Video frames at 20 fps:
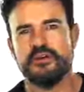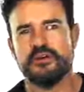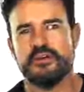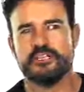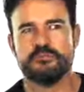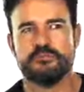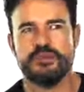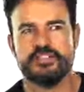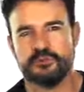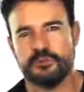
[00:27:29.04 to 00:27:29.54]

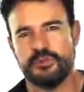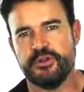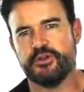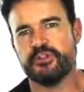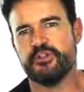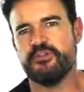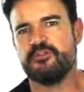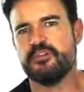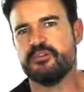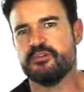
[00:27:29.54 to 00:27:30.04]
Es más o
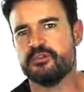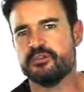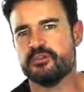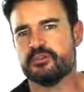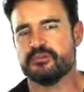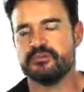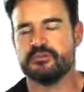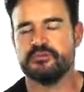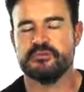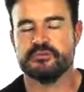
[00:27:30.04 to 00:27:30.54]
menos
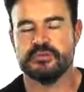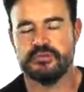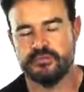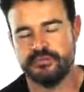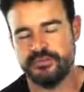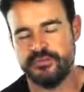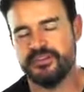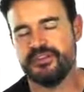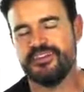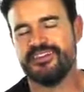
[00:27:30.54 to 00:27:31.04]
difícil.
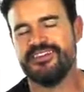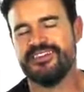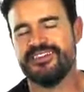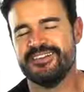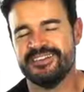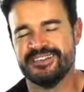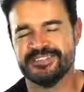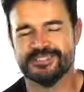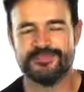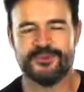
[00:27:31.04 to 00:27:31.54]

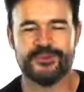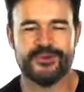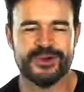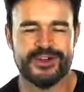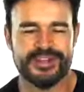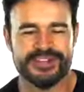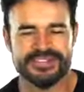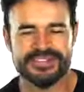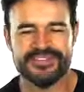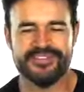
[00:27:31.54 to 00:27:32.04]
It's more or
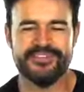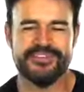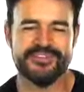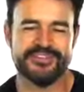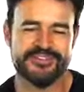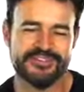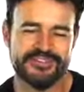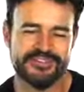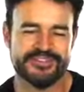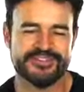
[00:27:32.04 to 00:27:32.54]
less
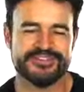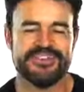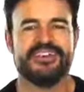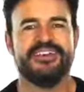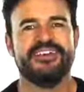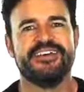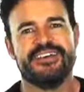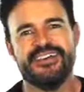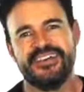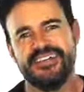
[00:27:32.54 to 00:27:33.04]
difficult. You could
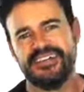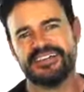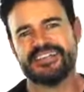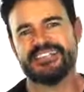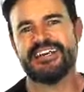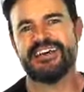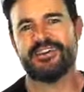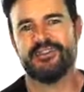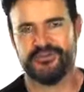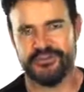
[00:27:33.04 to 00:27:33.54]
say it's
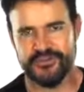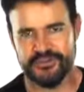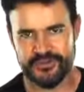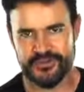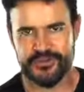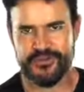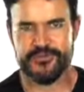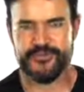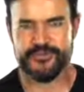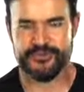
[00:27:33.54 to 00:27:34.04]
kind of
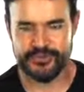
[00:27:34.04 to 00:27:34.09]
difficult.